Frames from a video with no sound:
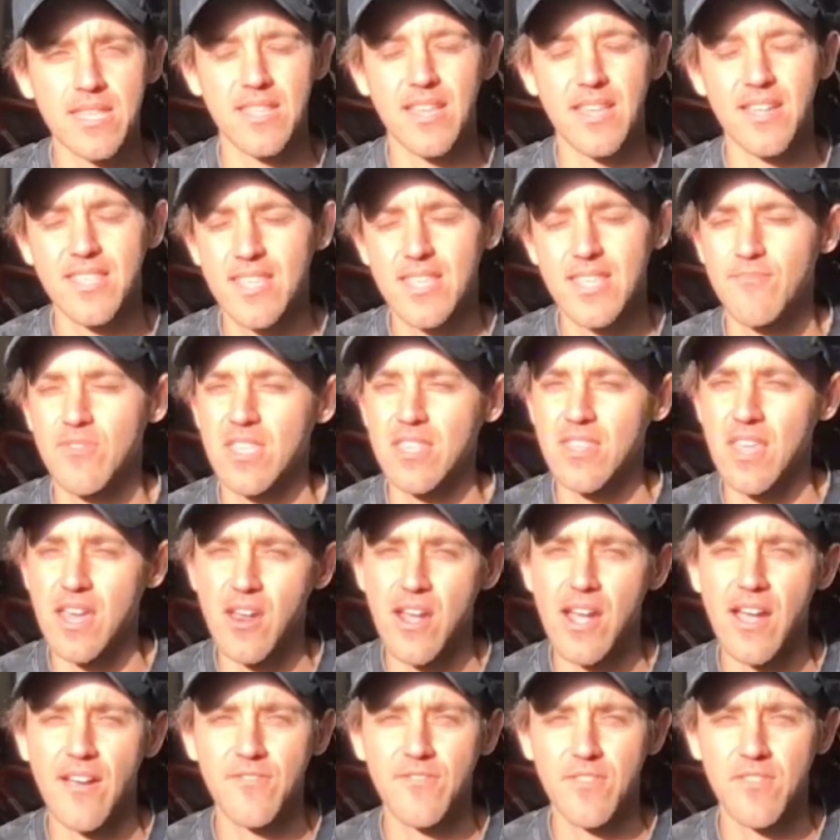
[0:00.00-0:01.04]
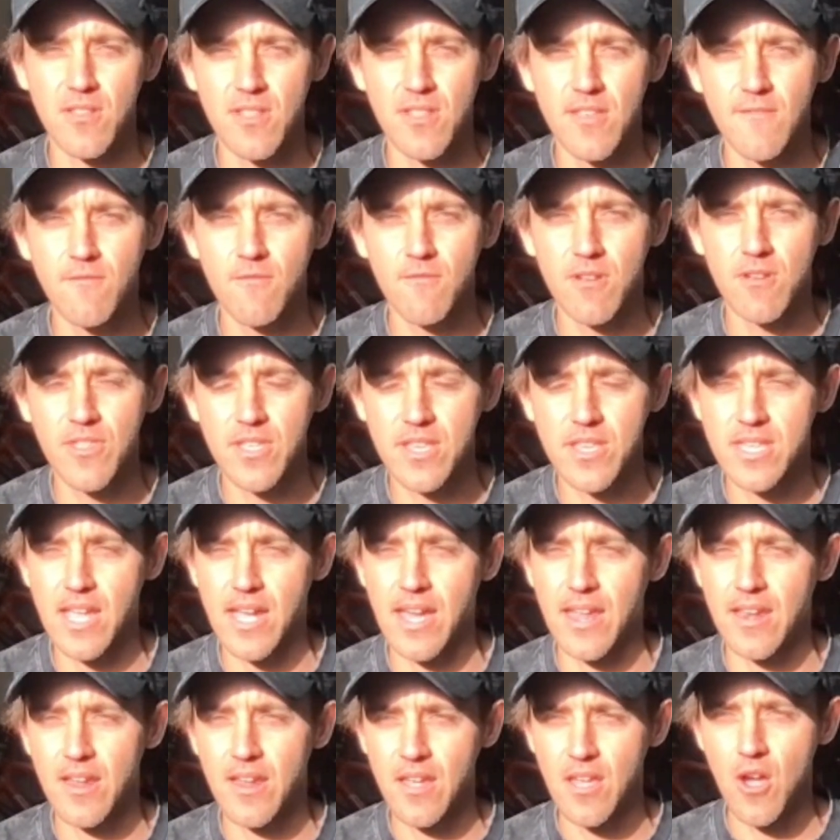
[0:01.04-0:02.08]
And that's something that I have to live with, is
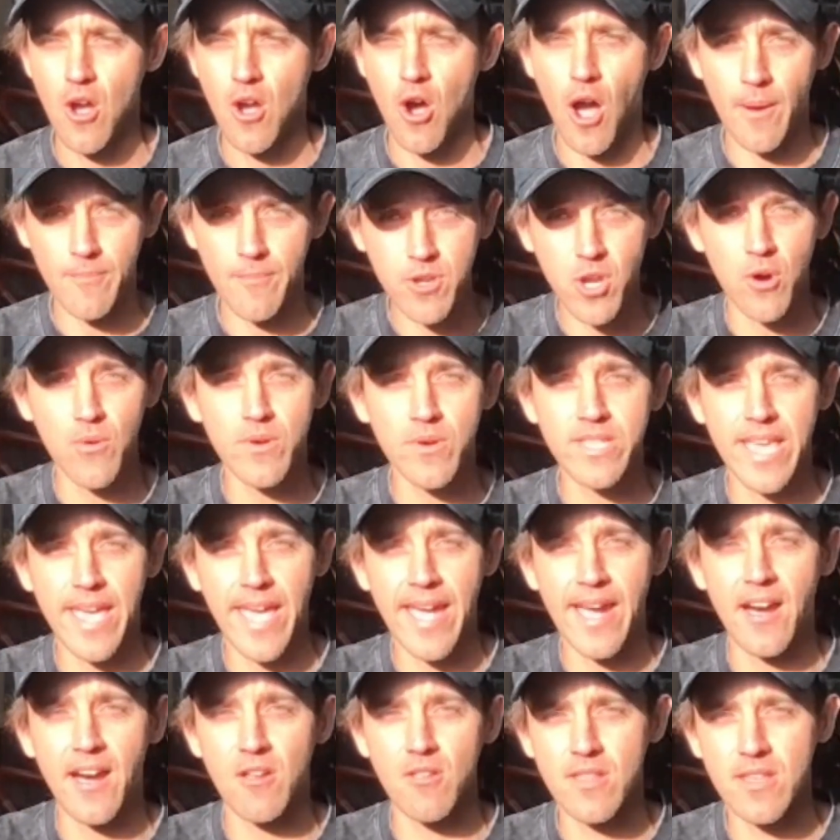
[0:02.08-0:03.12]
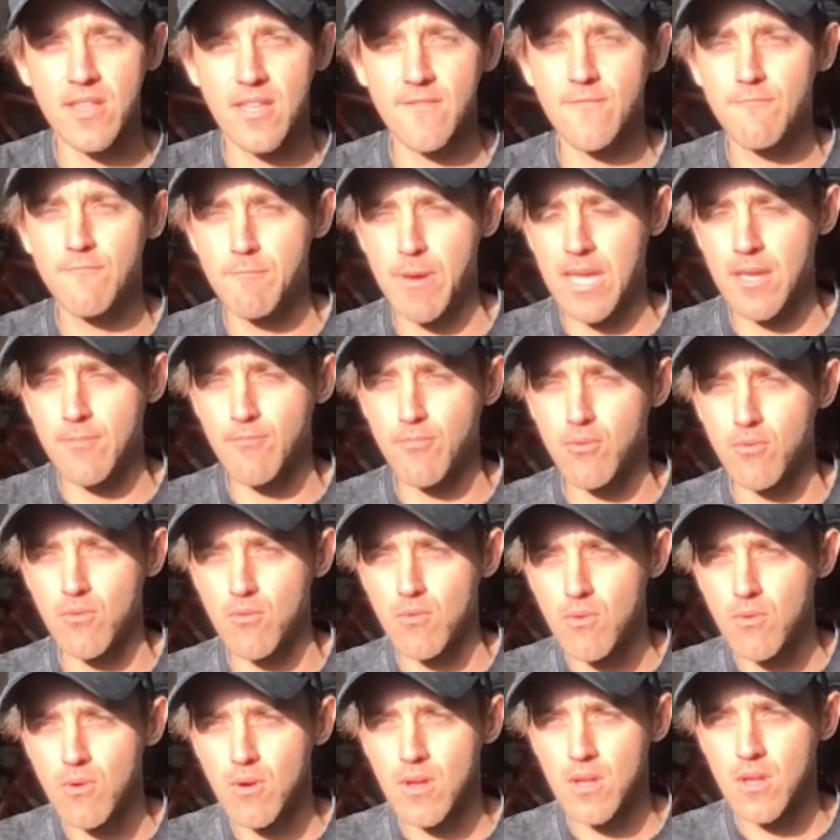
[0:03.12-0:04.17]
that I'm going to outlive
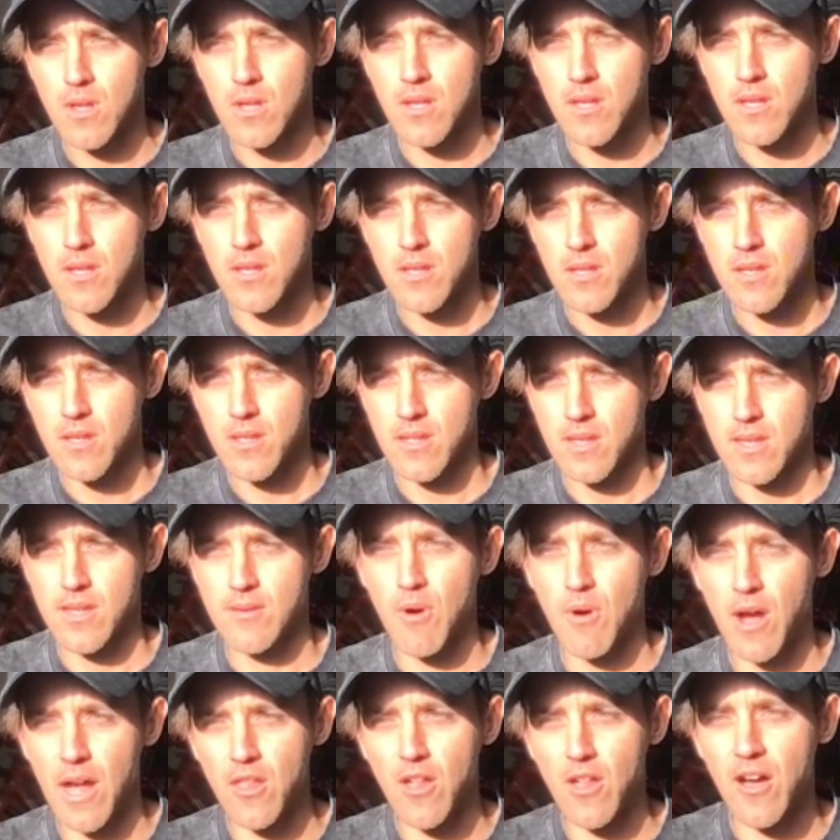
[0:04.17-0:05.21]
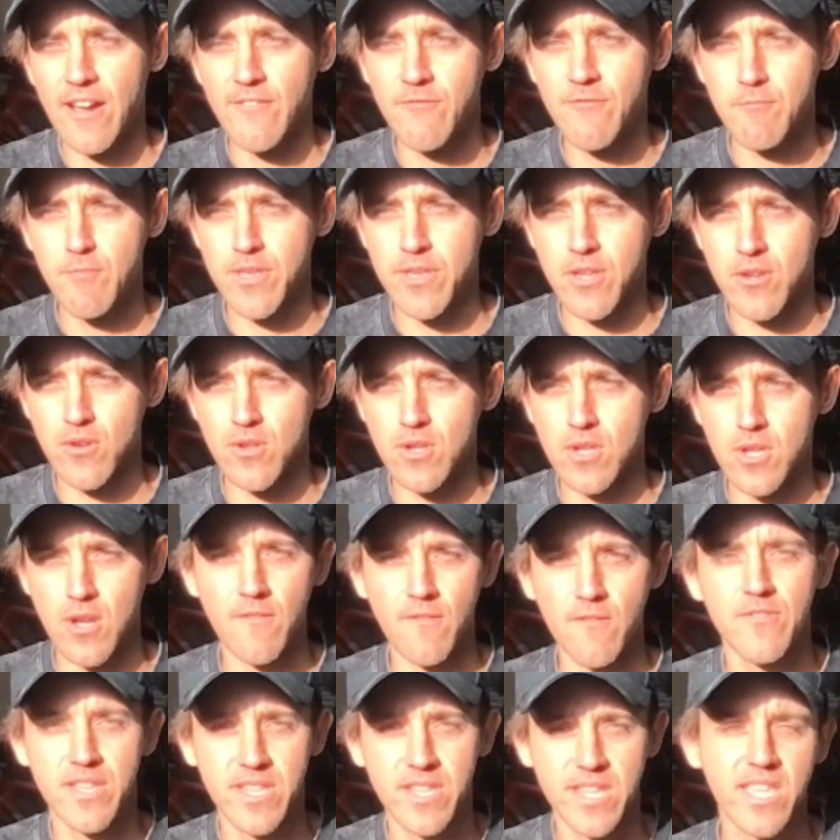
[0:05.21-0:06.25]
people in my life because
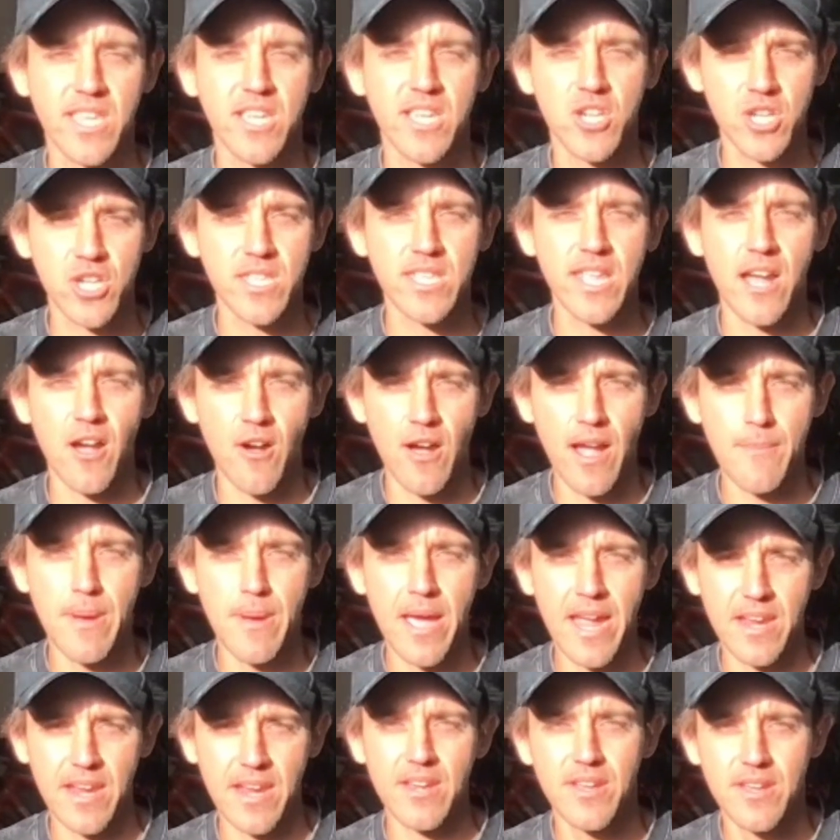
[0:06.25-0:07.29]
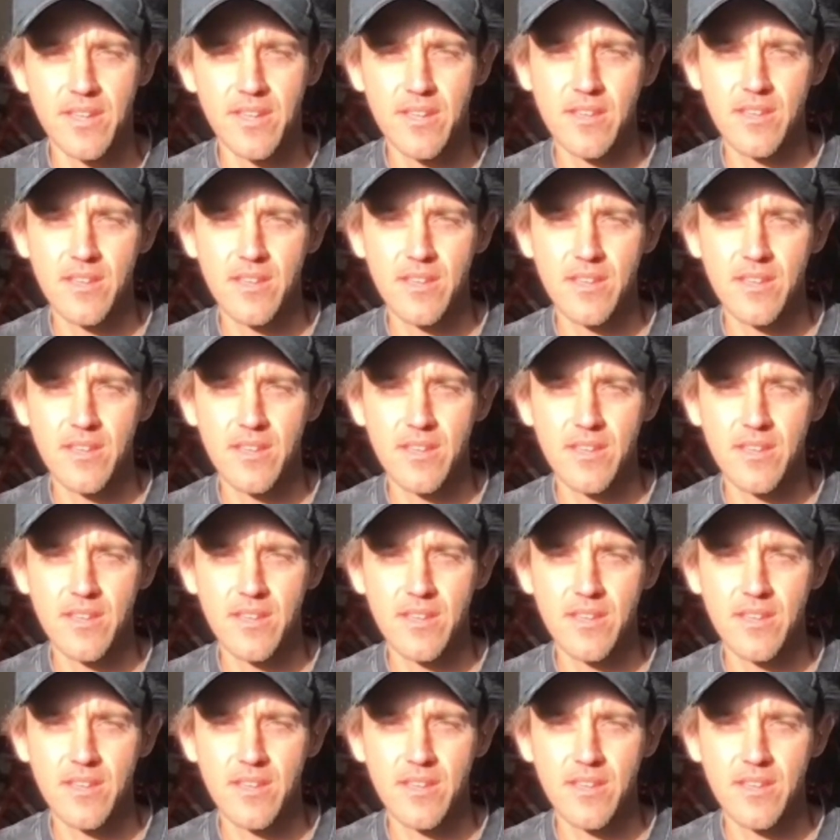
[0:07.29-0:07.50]
of the decisions that I made.